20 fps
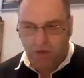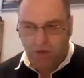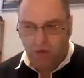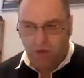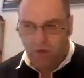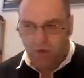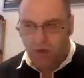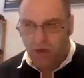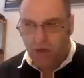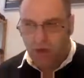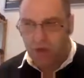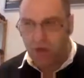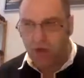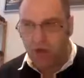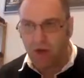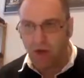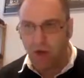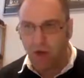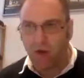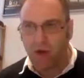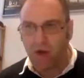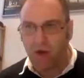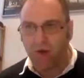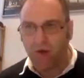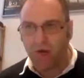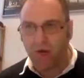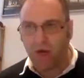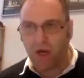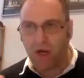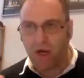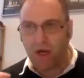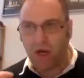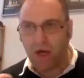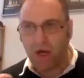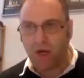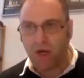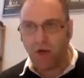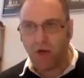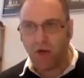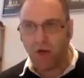a company to create very
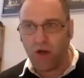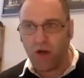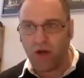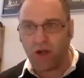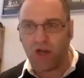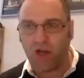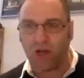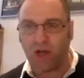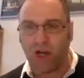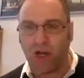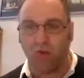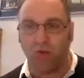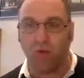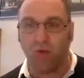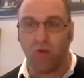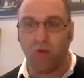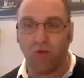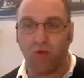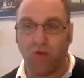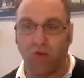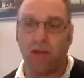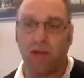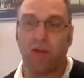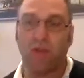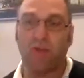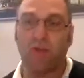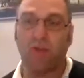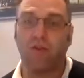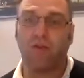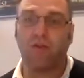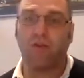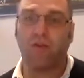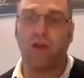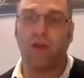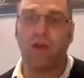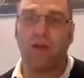concrete and stable routines